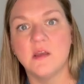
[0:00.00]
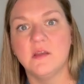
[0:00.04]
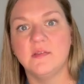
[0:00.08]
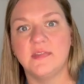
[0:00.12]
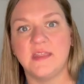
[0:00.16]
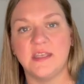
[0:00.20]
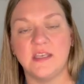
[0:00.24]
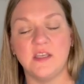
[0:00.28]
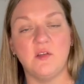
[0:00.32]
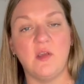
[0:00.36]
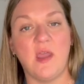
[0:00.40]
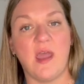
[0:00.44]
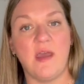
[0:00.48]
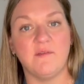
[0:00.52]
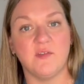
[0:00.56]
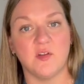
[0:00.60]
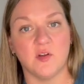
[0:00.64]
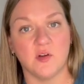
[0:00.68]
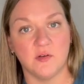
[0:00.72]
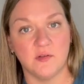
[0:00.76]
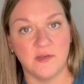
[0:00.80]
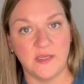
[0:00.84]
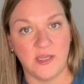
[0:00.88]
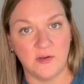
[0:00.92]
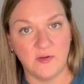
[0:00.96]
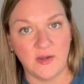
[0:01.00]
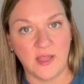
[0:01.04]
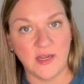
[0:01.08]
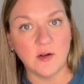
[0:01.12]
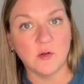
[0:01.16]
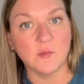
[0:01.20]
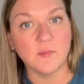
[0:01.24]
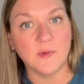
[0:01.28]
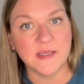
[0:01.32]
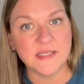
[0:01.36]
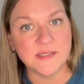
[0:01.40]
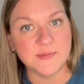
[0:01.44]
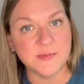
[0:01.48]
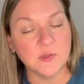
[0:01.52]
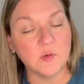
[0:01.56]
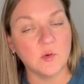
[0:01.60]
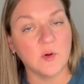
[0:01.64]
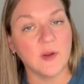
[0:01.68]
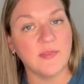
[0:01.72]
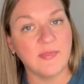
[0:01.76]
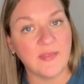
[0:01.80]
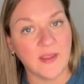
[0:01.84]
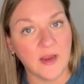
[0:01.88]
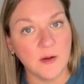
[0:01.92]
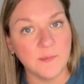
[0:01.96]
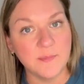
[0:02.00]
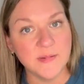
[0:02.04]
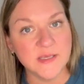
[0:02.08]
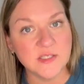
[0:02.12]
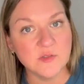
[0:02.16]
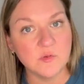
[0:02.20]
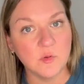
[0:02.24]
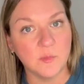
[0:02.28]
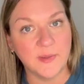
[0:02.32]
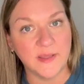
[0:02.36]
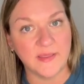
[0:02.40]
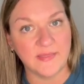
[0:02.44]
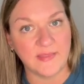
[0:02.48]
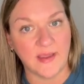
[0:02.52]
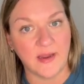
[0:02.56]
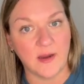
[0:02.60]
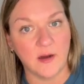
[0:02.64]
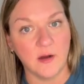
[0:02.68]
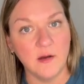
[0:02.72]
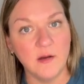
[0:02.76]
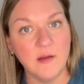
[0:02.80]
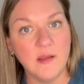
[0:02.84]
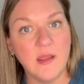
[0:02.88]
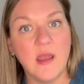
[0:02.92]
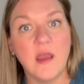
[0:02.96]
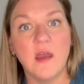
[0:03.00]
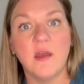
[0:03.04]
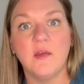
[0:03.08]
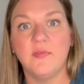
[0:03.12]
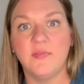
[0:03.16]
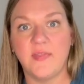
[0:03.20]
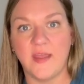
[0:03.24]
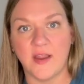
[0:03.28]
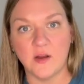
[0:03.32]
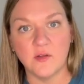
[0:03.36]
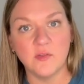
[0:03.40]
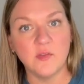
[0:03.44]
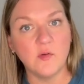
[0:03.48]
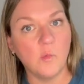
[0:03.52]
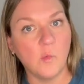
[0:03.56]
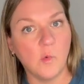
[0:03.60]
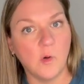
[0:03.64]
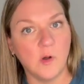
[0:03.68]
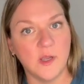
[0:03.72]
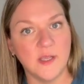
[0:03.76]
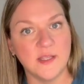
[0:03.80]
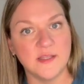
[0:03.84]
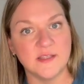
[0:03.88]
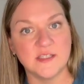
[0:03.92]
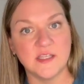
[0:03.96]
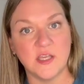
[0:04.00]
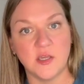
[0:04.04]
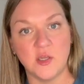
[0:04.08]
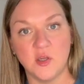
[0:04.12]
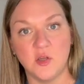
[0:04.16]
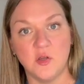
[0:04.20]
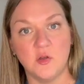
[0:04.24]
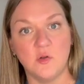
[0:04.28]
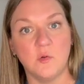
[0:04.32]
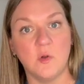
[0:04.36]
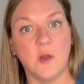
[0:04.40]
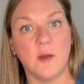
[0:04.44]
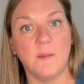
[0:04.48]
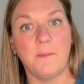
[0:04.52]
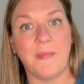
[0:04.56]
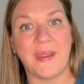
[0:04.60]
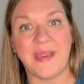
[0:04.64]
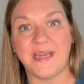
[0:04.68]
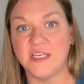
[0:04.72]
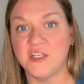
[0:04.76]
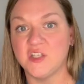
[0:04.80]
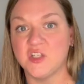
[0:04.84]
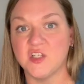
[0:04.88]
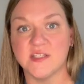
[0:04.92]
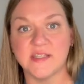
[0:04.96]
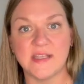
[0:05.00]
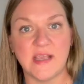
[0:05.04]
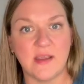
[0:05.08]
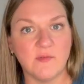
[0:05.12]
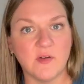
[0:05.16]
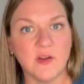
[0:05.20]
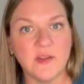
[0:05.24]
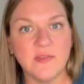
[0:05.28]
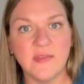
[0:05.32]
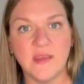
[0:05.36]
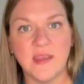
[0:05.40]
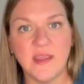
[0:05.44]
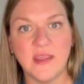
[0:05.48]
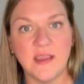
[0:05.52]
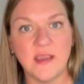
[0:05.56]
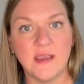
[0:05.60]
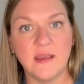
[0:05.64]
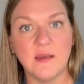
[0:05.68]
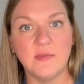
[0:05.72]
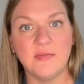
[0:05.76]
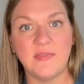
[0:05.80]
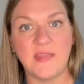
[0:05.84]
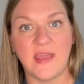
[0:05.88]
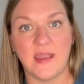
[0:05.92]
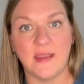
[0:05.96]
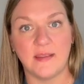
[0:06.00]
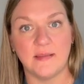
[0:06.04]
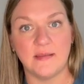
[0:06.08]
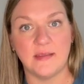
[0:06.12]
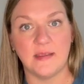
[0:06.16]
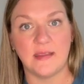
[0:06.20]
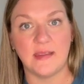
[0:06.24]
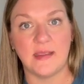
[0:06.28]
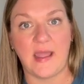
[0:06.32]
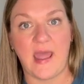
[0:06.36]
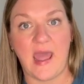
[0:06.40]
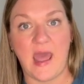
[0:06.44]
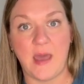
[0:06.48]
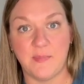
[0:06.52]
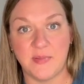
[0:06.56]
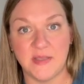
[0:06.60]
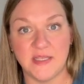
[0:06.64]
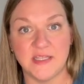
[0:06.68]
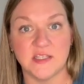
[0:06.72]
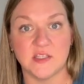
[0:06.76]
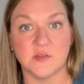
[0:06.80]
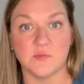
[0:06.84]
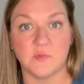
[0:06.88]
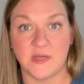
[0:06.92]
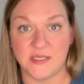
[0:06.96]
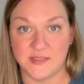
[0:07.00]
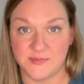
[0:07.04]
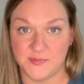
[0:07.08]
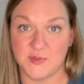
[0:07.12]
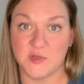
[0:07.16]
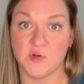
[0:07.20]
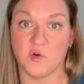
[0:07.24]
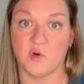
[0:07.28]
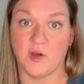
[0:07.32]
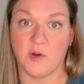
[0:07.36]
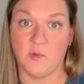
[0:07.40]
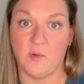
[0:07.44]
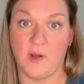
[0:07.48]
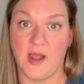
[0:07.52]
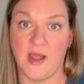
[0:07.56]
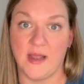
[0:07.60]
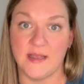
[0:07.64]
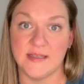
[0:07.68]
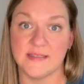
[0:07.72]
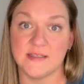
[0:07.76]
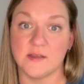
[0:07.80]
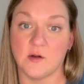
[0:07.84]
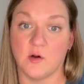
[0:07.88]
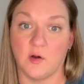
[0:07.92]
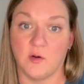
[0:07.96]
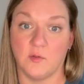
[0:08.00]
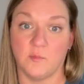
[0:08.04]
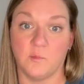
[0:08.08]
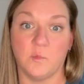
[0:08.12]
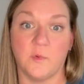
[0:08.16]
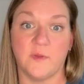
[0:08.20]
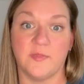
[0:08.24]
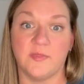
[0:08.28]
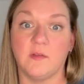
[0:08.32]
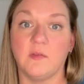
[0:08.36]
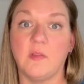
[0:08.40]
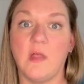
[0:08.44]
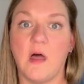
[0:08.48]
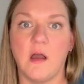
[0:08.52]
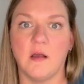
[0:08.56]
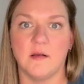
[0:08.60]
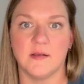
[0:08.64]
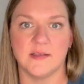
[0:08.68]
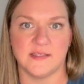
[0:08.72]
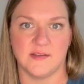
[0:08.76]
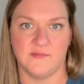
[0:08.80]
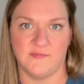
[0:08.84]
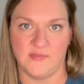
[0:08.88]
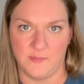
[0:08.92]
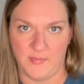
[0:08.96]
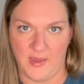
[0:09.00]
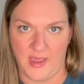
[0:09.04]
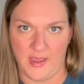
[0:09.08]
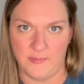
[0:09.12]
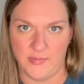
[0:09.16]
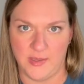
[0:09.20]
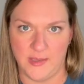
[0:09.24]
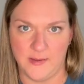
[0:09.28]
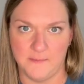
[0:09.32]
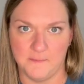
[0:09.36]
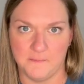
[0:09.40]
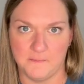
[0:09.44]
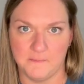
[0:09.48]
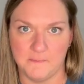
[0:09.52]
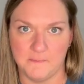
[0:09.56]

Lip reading: Then you have your neonatal respiratory therapist will be there. They're the ones who manages everything that happens respiratory-wise or with the lungs of the baby.